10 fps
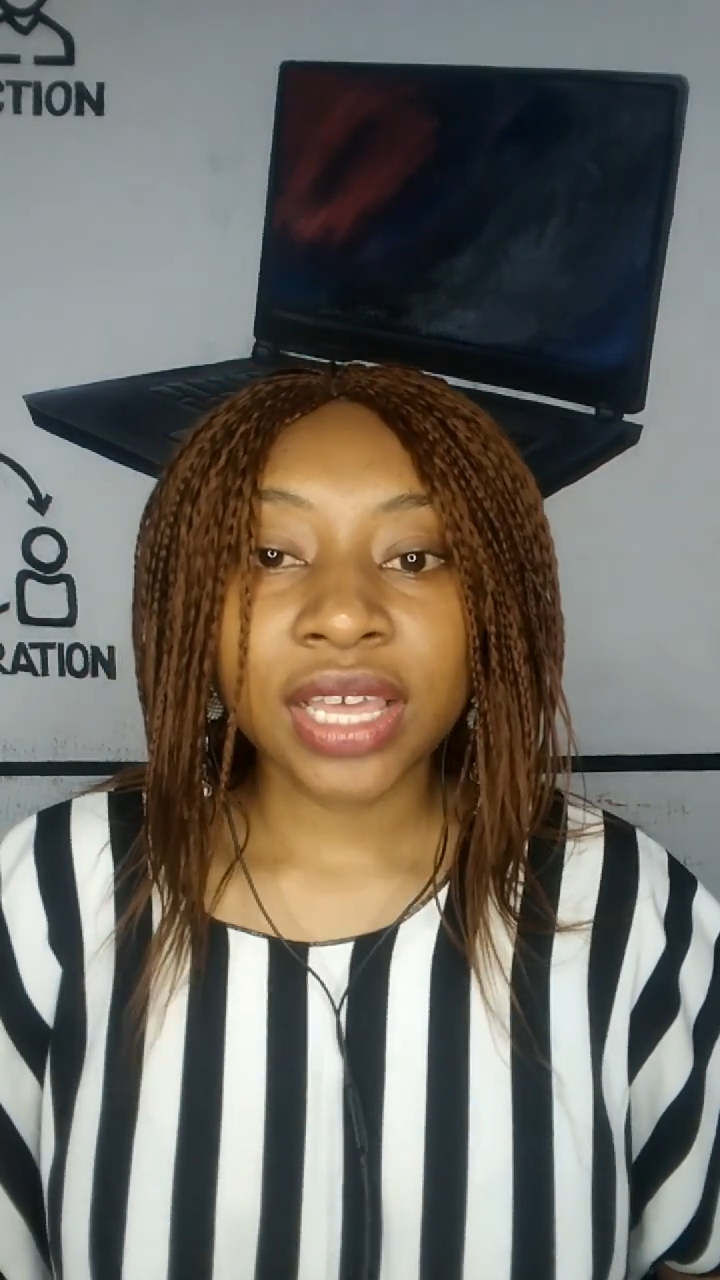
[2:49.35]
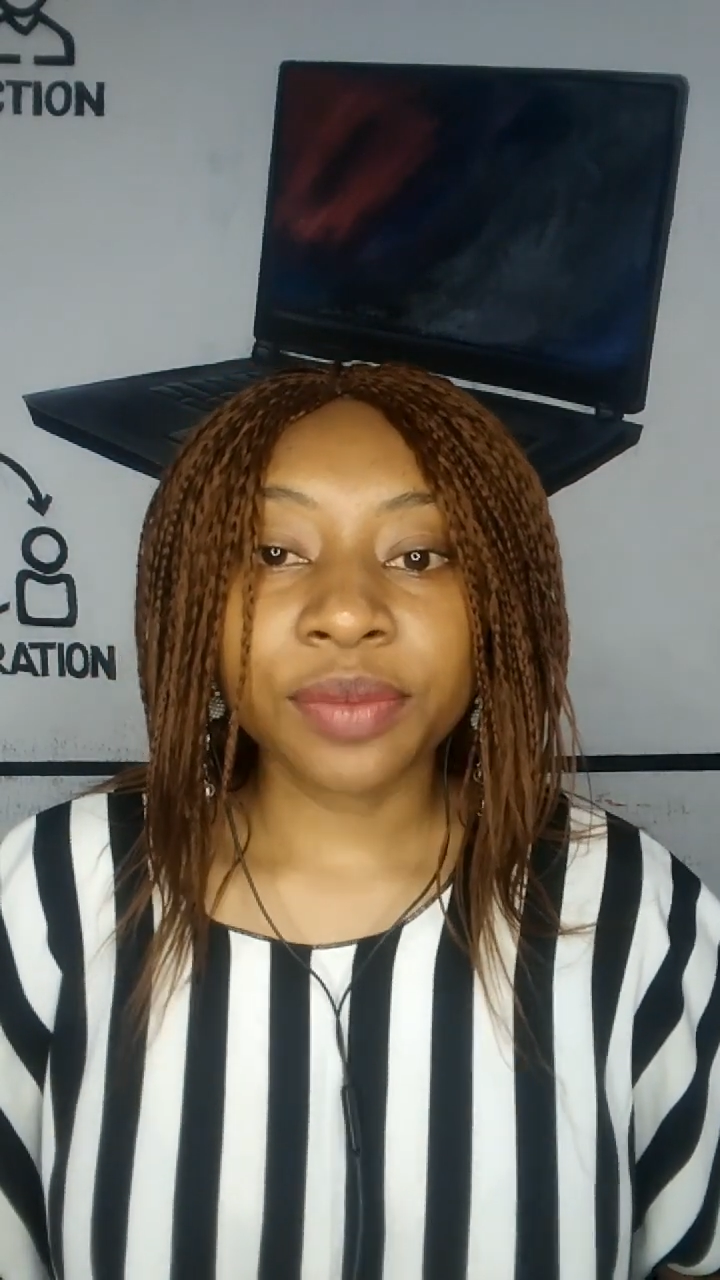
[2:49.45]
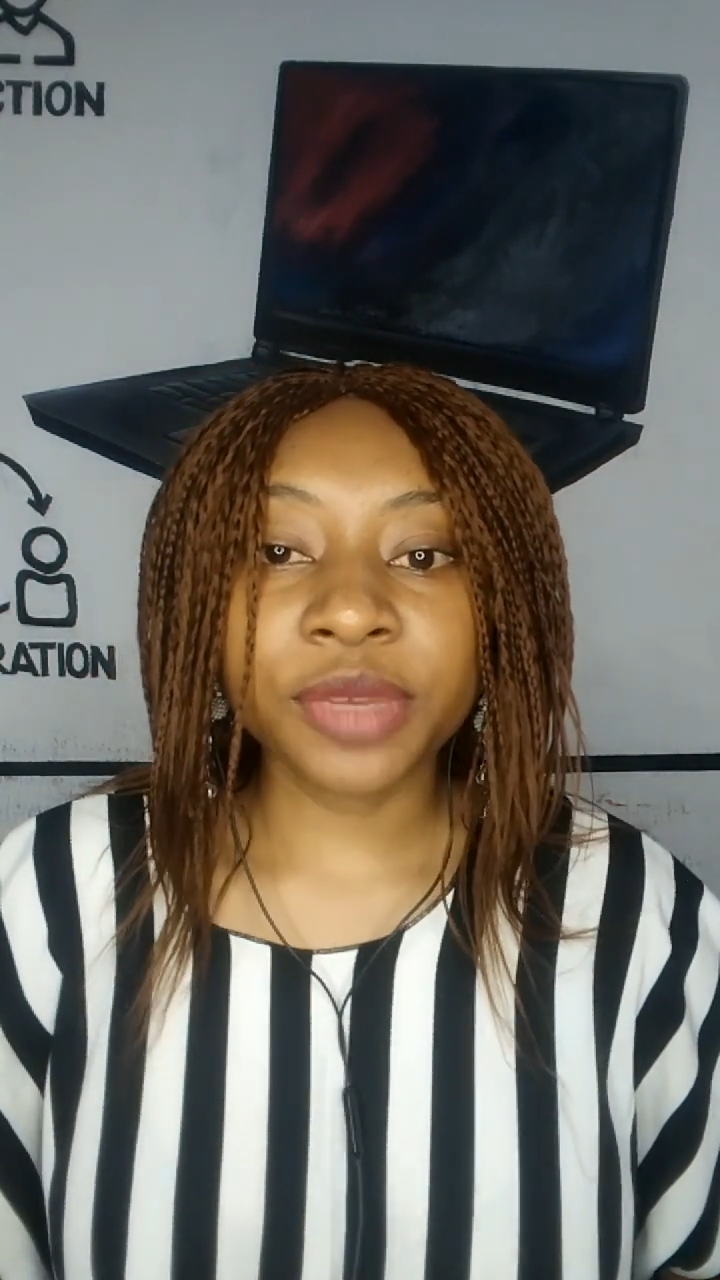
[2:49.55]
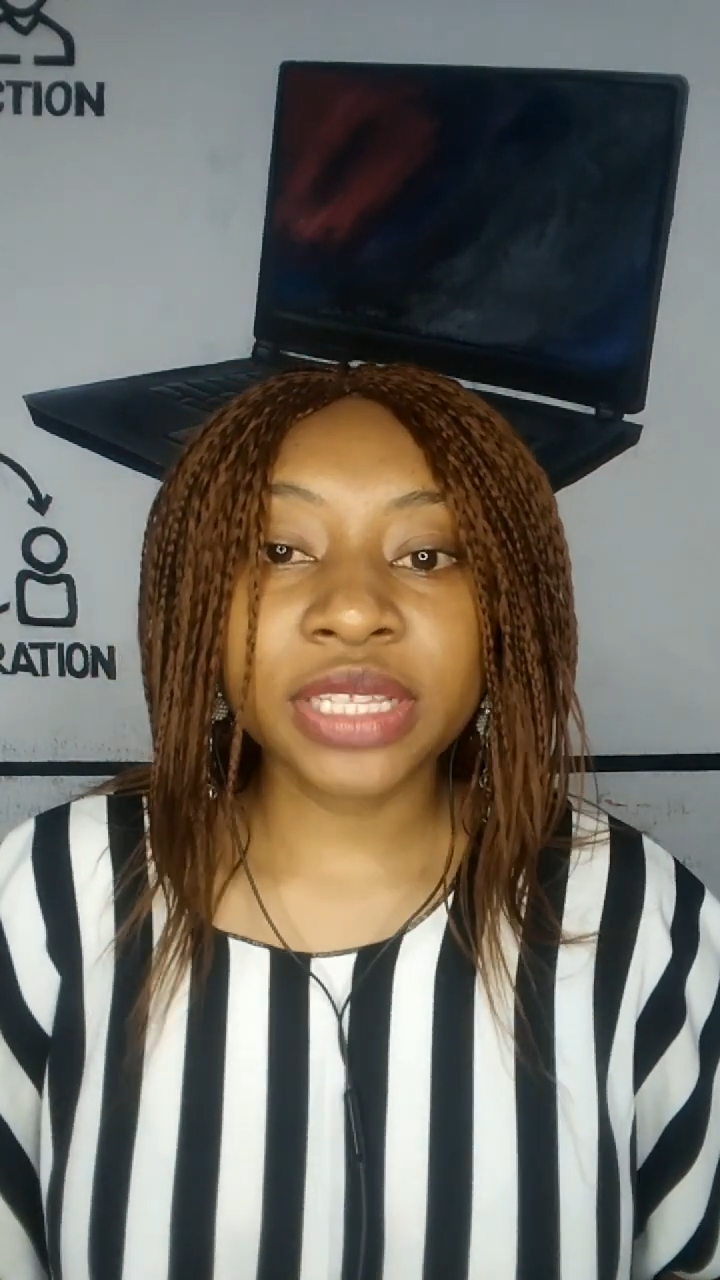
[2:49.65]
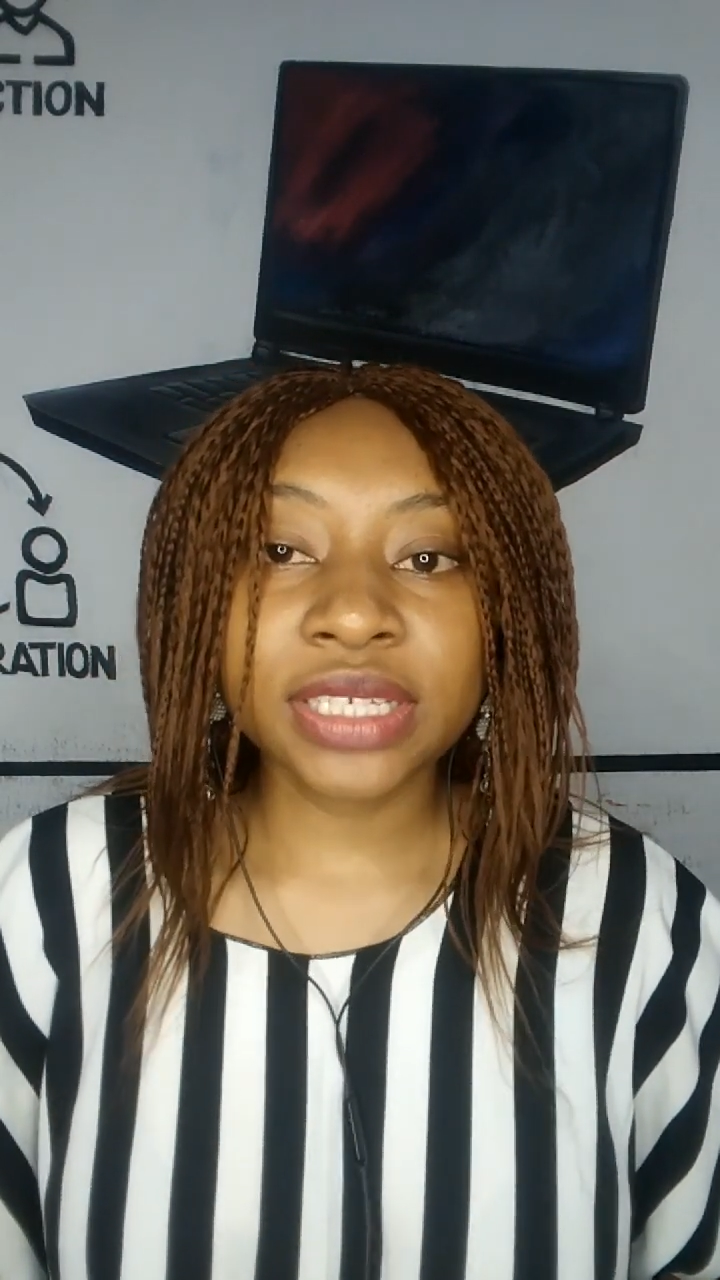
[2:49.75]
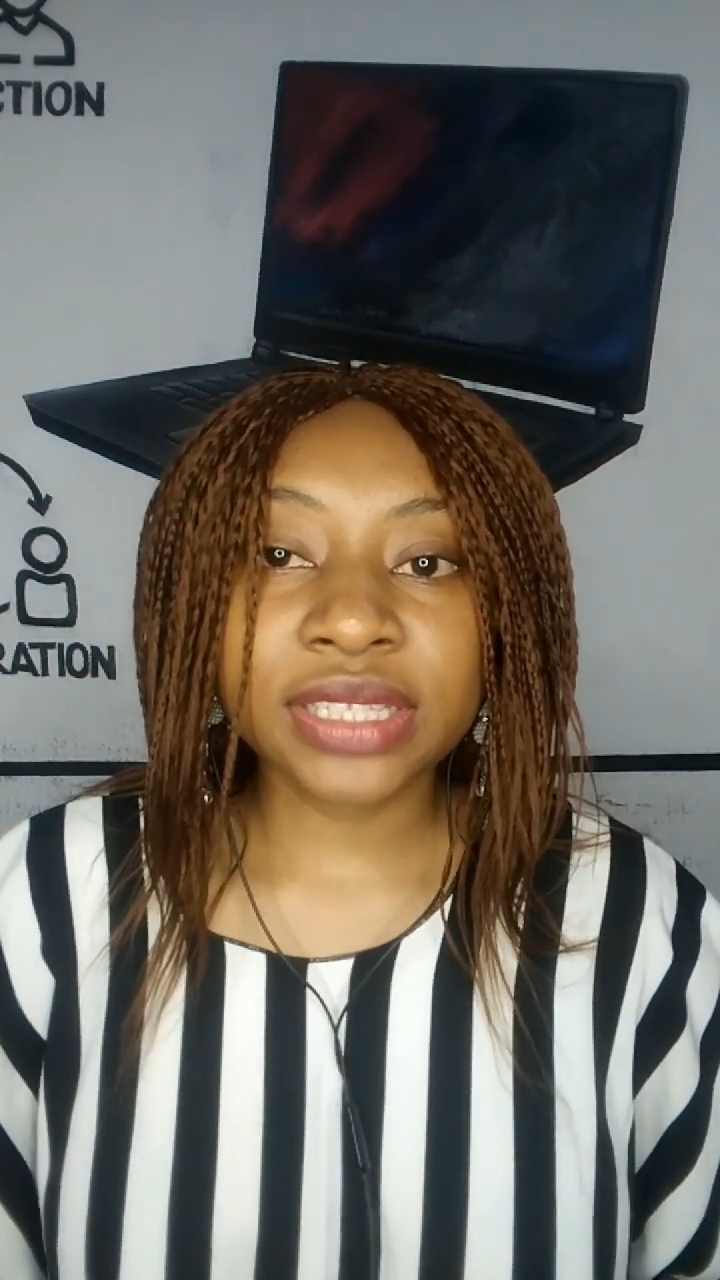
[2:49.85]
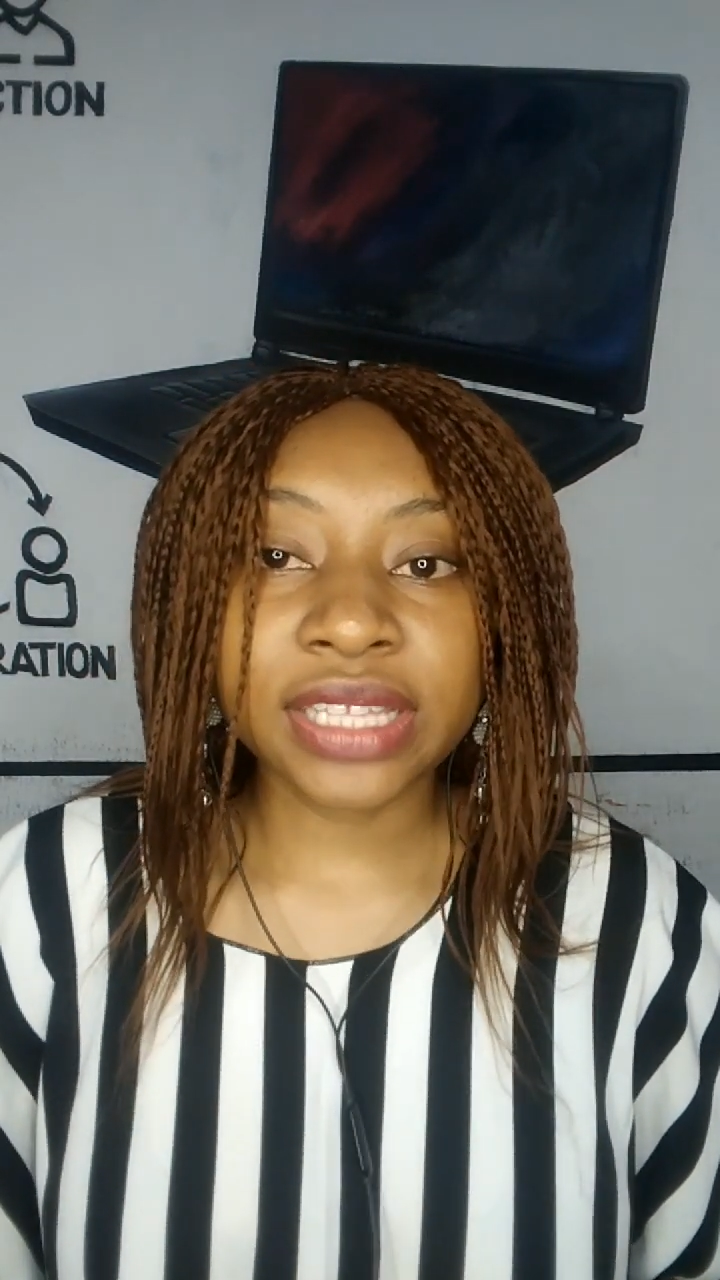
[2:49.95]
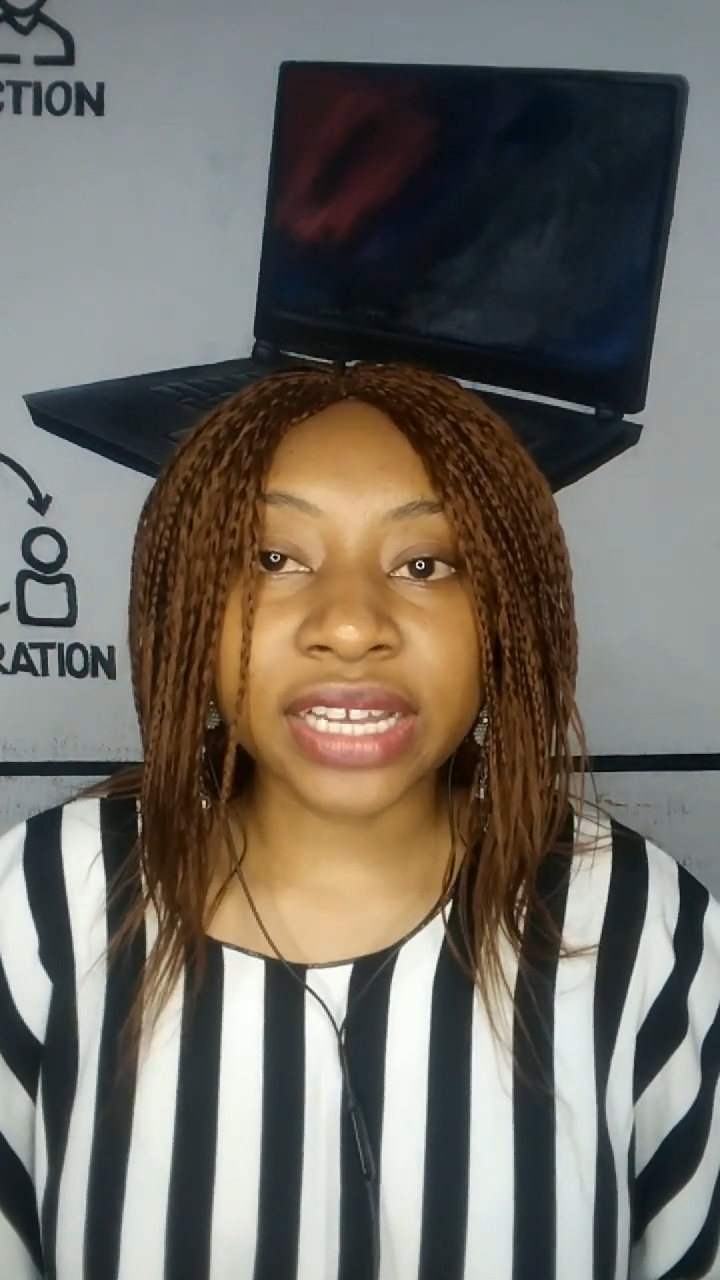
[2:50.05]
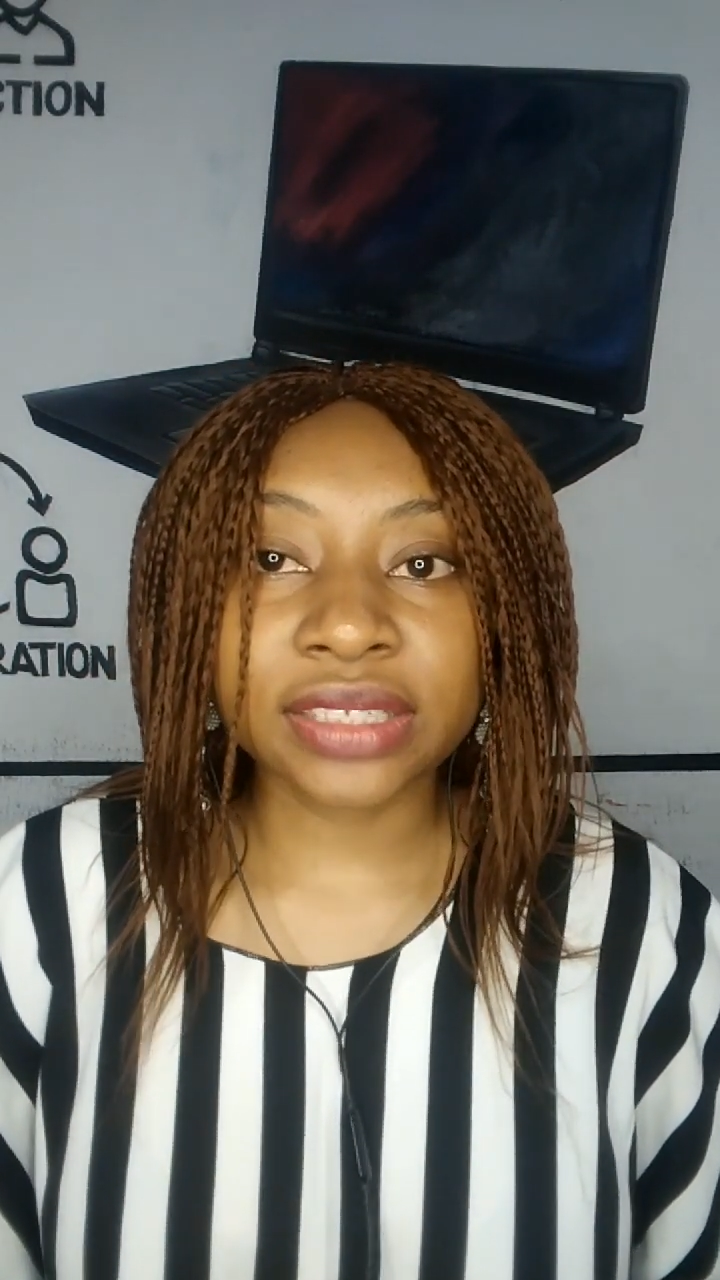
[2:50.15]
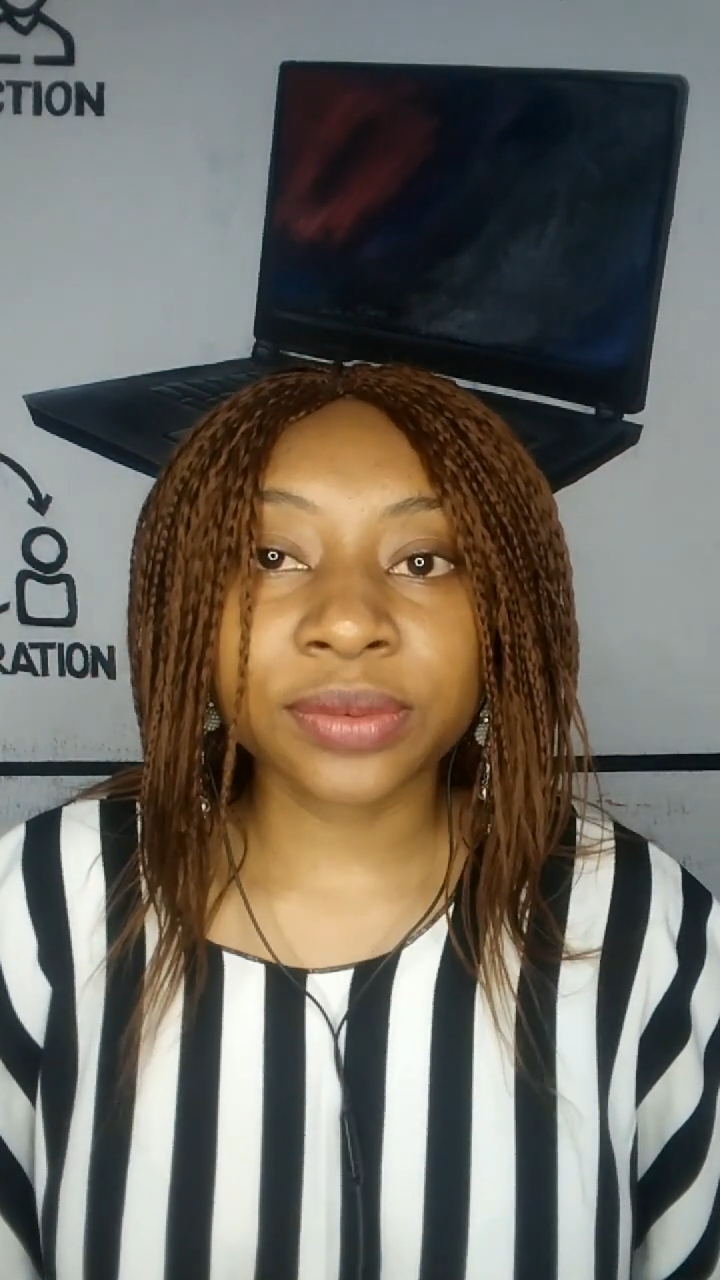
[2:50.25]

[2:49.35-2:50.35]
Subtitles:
meaning that